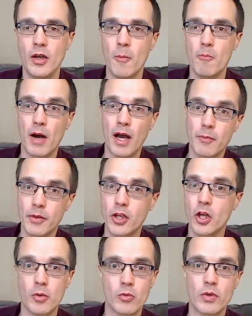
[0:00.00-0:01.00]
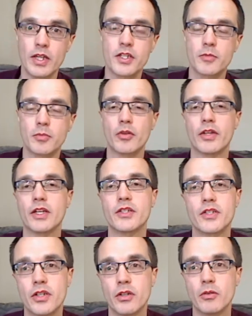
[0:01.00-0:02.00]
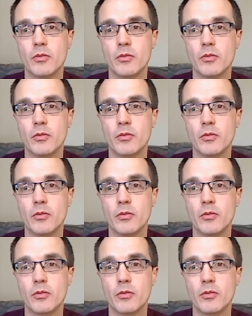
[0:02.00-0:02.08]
might become a reasonable thing to do,